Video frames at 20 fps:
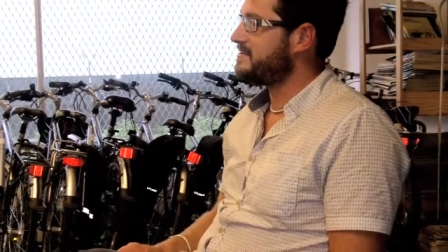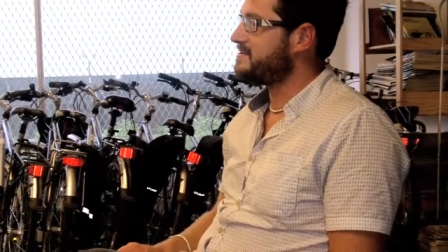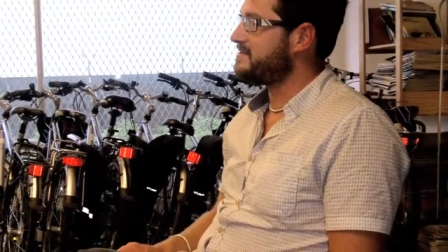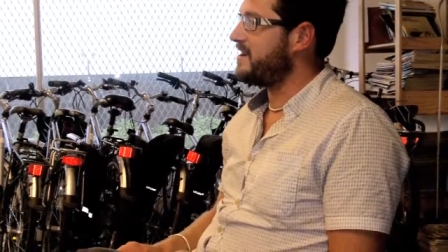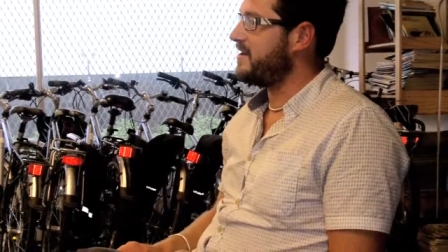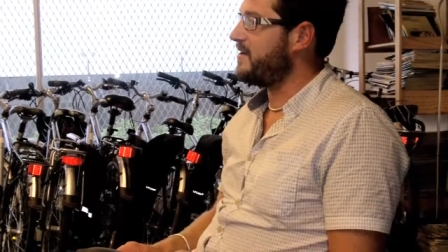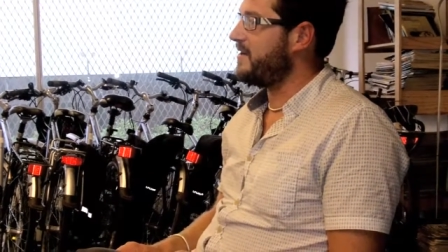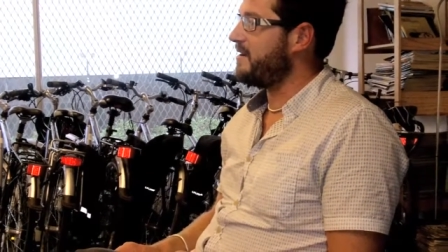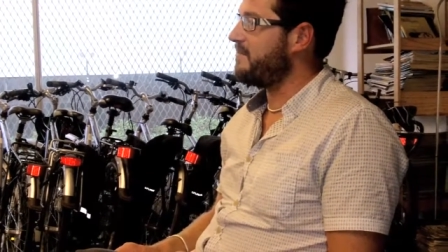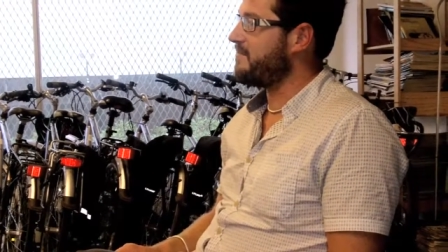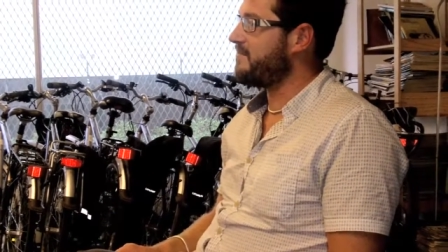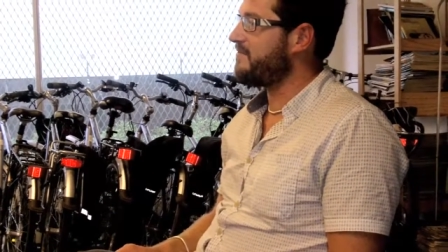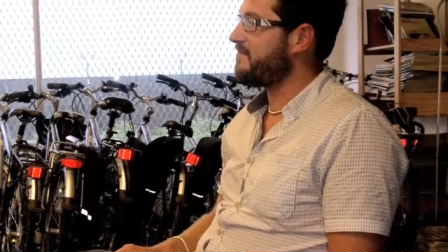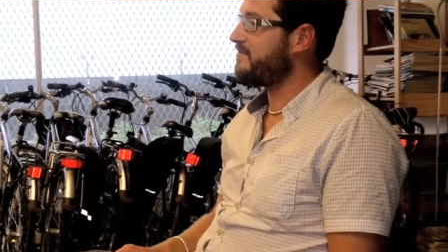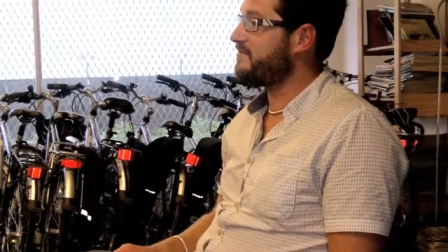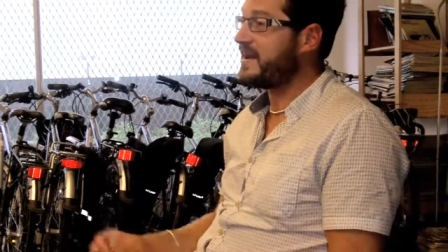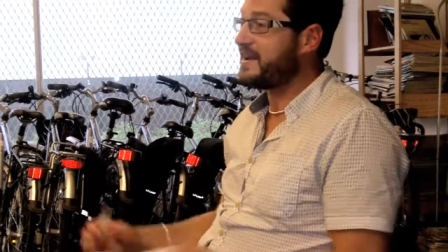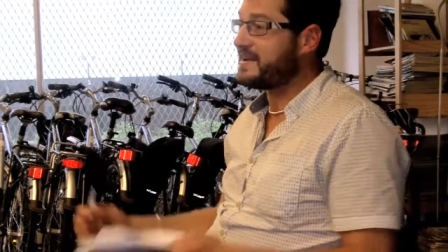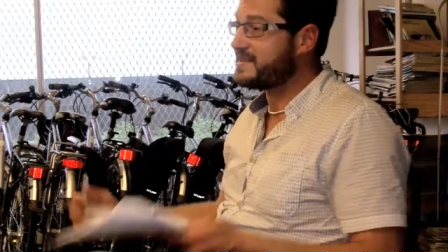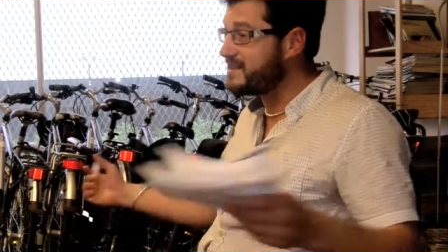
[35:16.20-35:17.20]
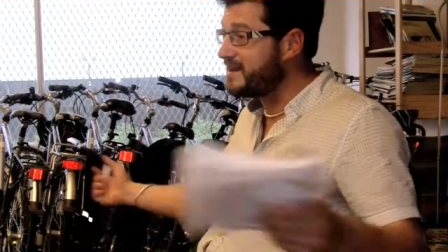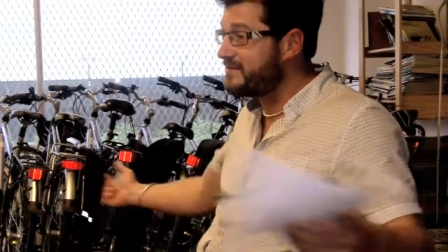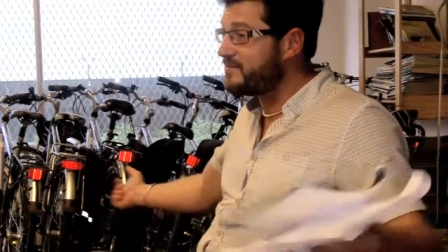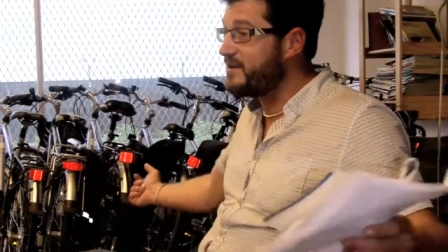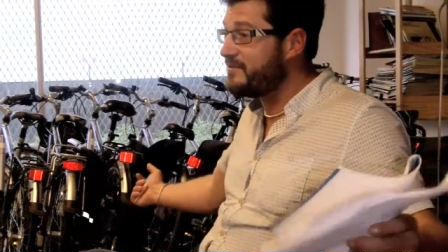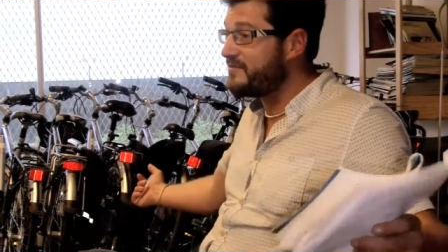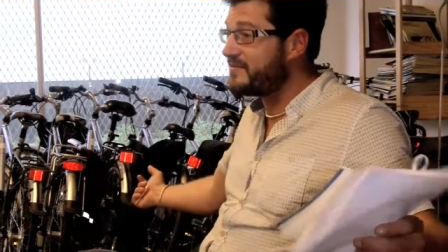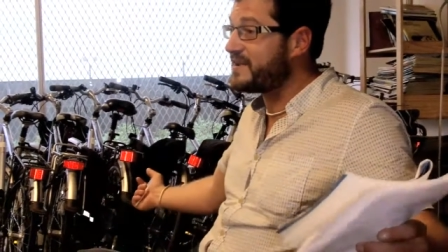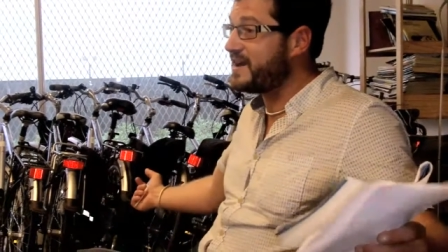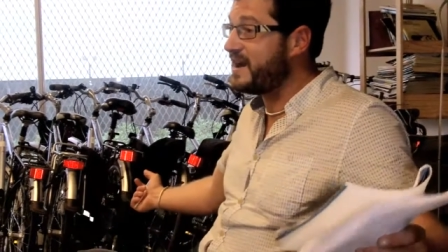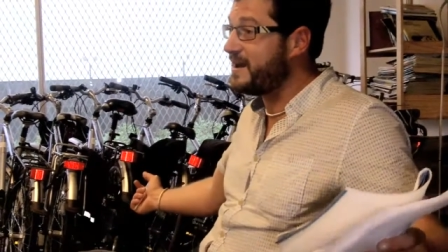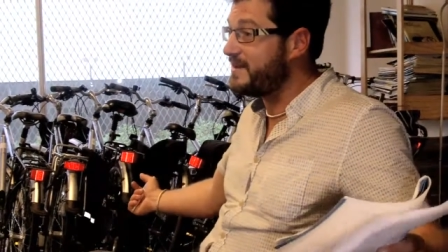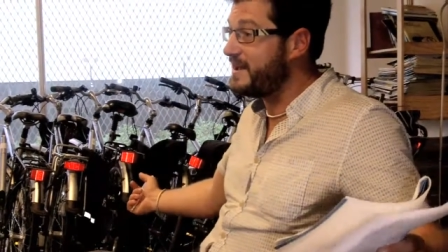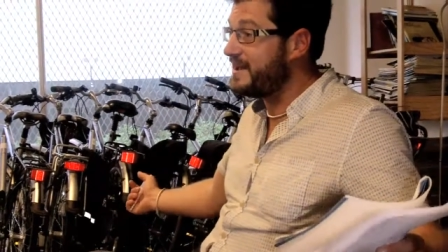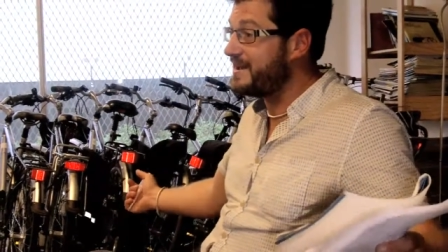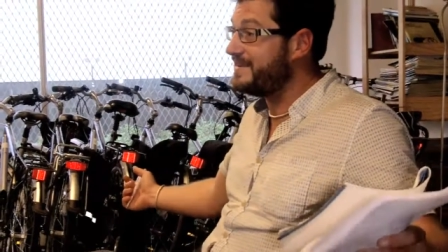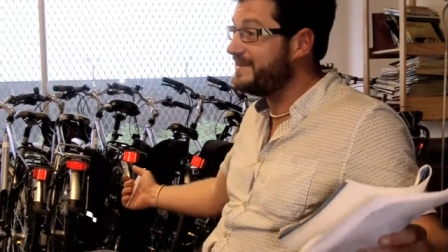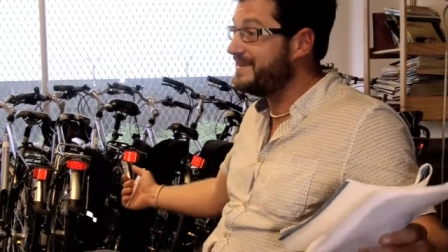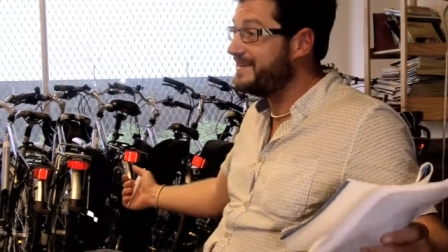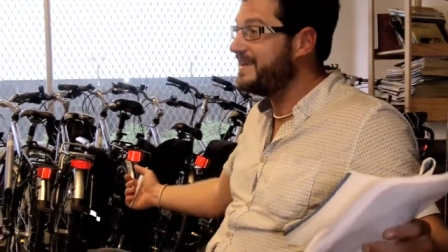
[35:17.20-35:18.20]
So thanks everyone for
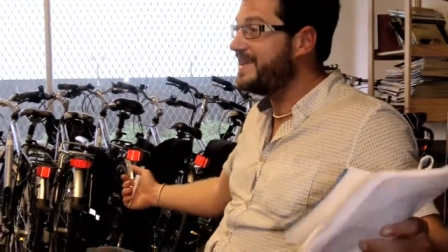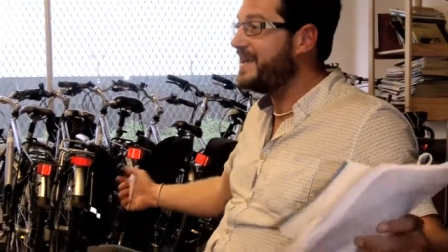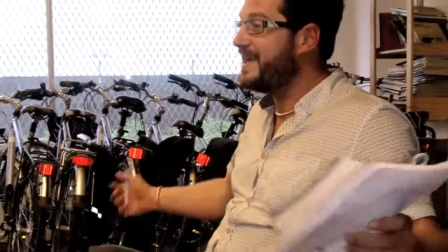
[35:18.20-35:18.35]
coming.